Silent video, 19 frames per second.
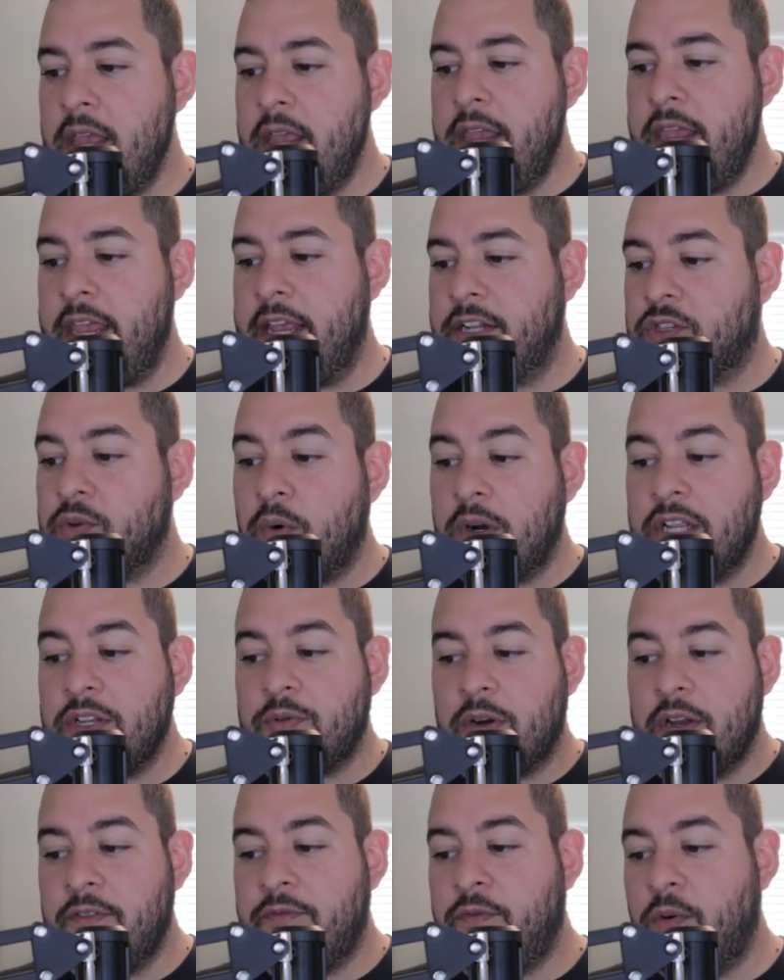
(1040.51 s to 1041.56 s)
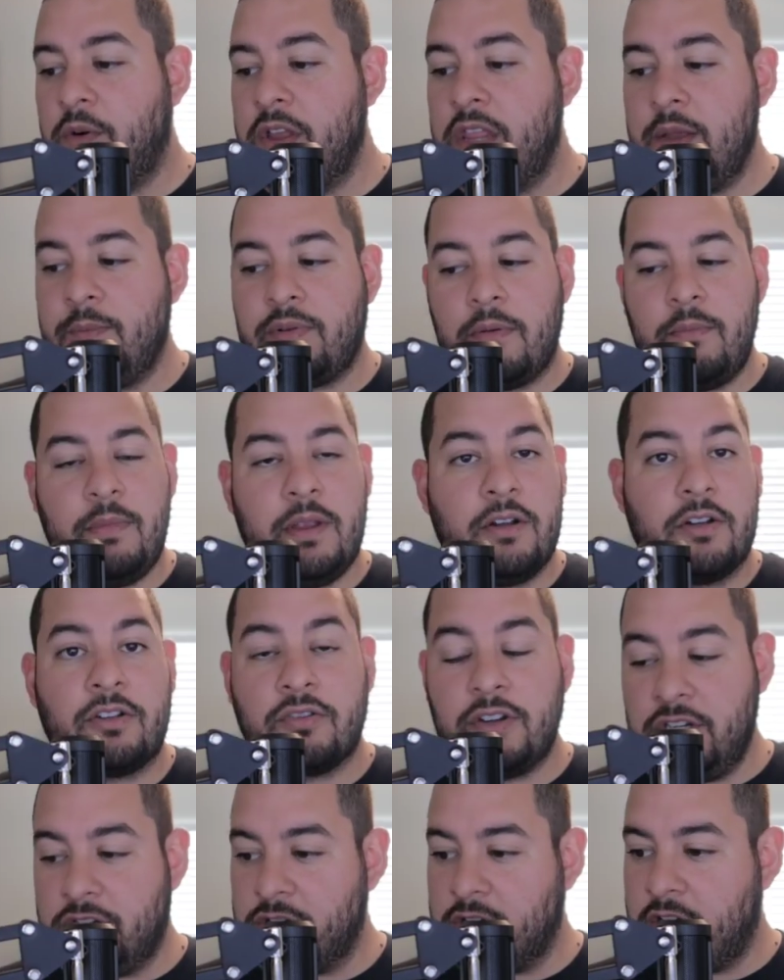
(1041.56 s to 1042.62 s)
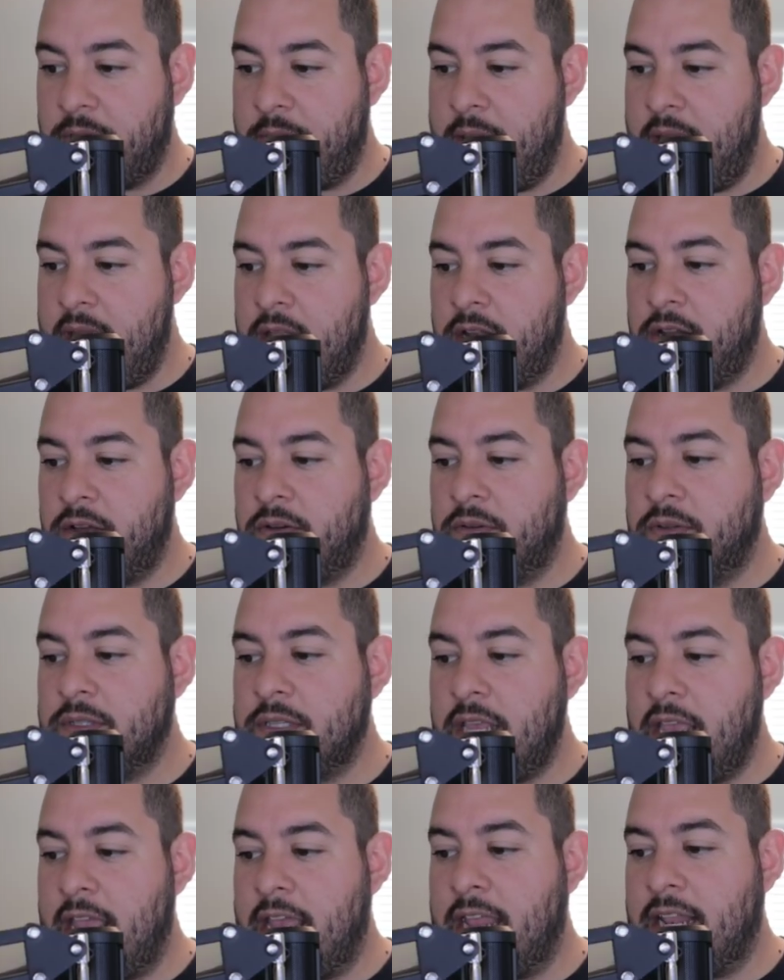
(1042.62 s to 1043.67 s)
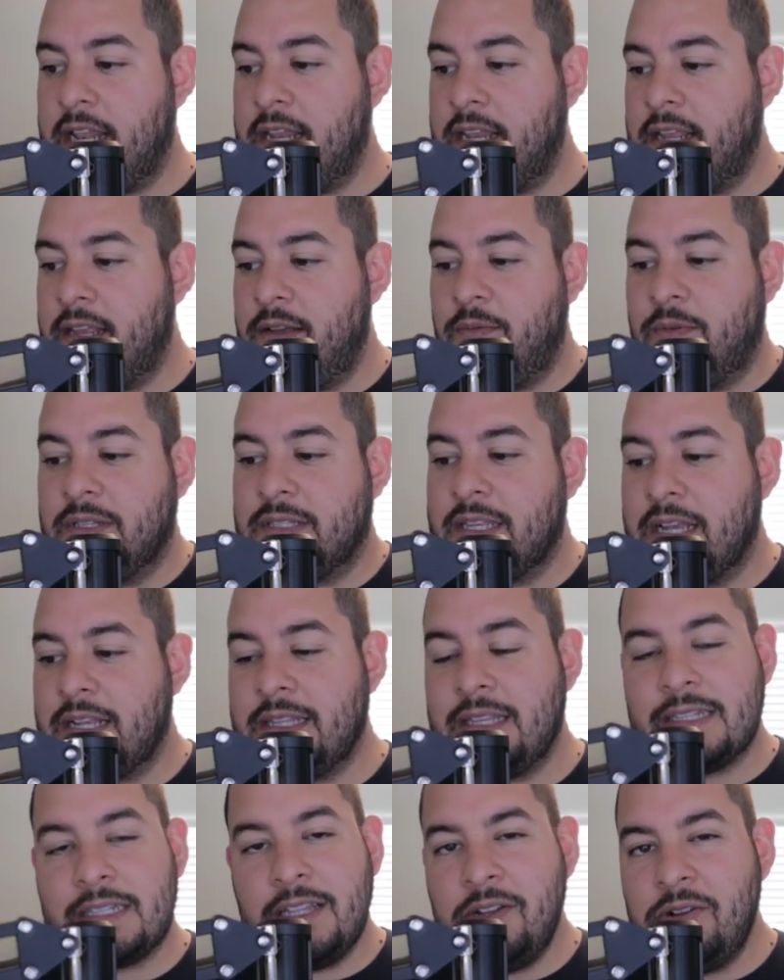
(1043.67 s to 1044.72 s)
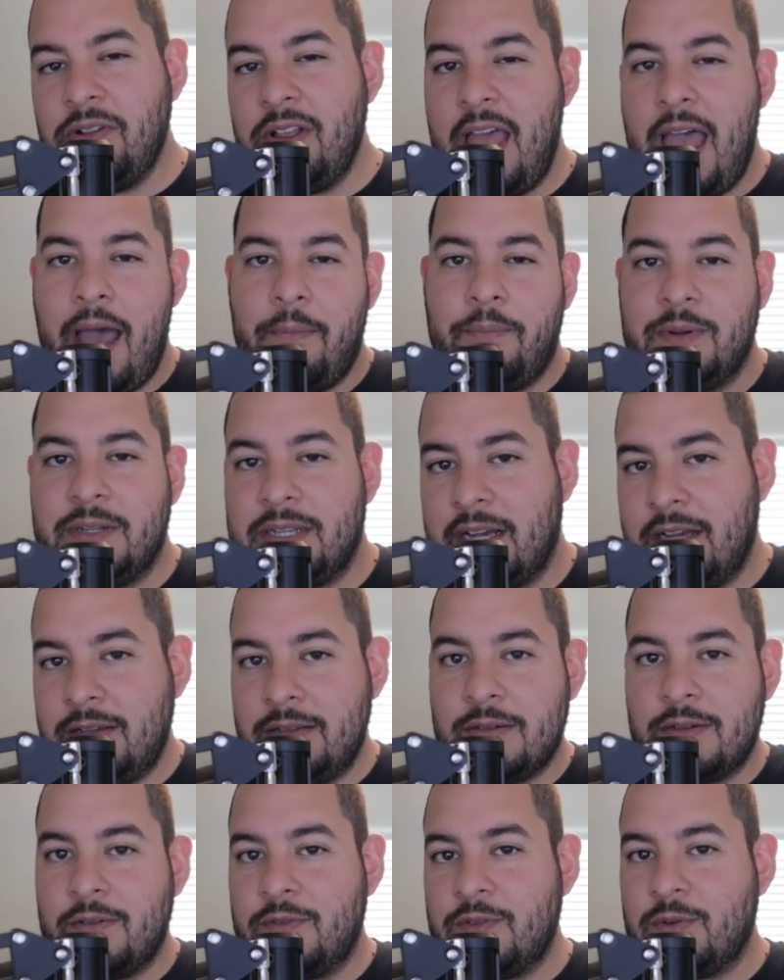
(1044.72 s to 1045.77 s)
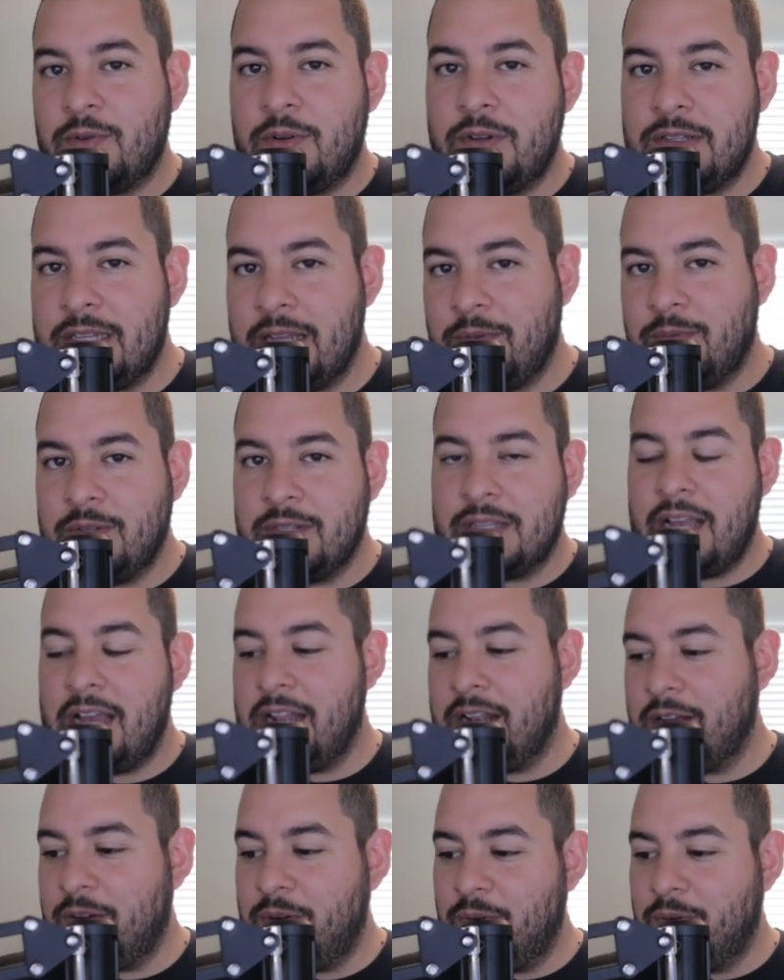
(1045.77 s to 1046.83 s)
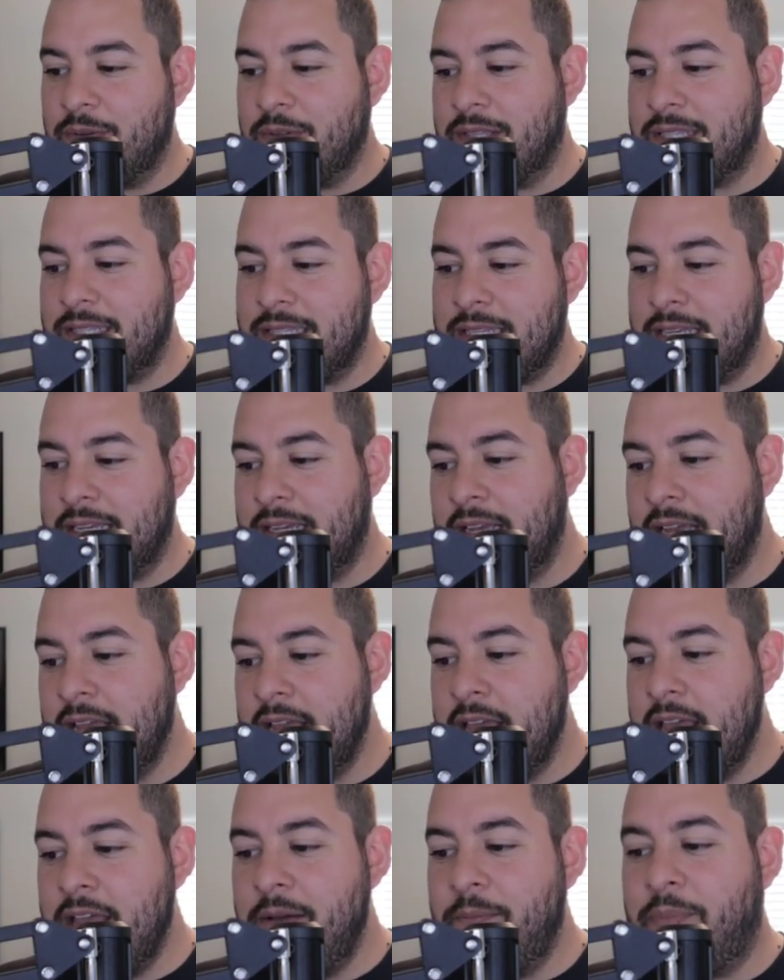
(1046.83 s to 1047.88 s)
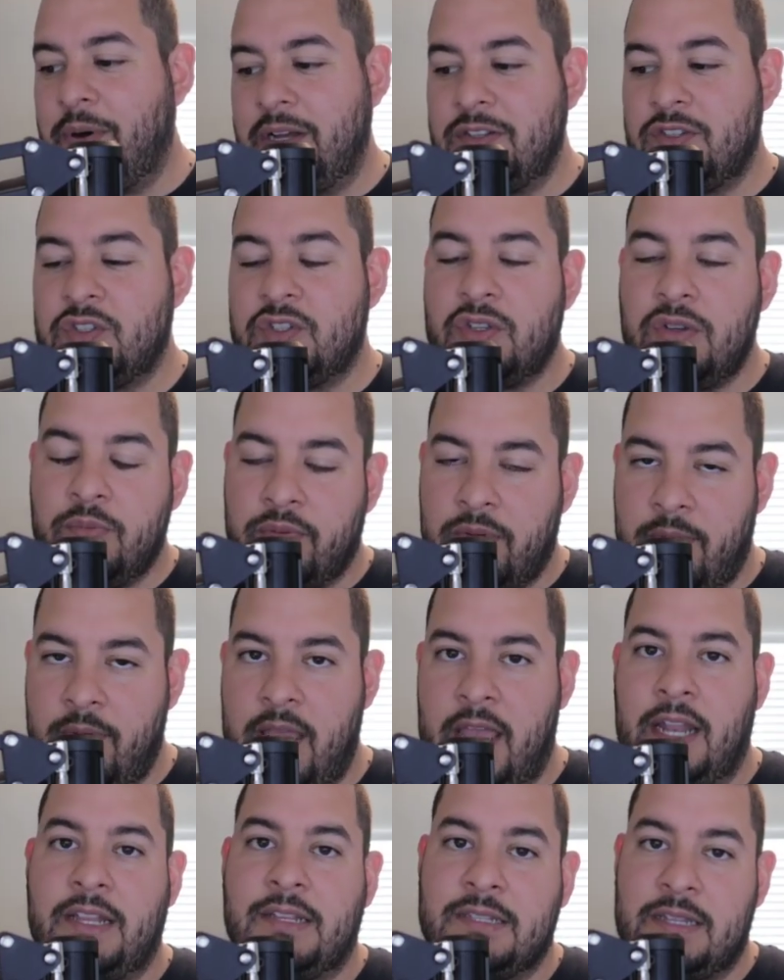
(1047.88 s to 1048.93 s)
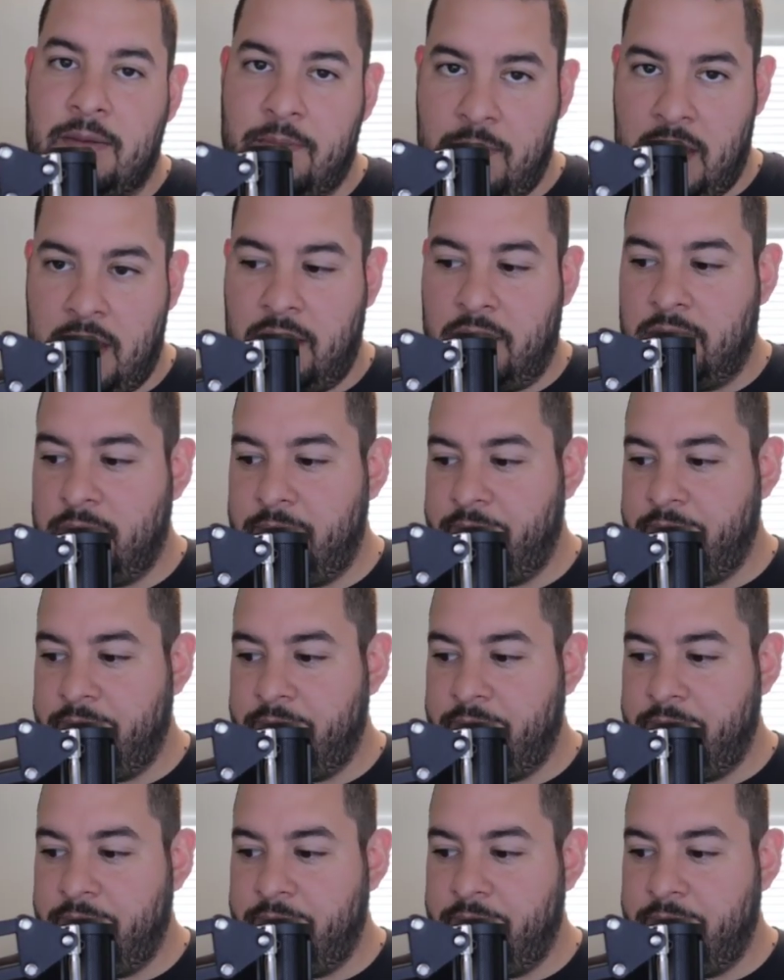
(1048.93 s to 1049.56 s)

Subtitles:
In 2024, they premiered Creature Commandos, and it was like this little appetizer of sorts that was kind of cool to see, but Superman is the meal.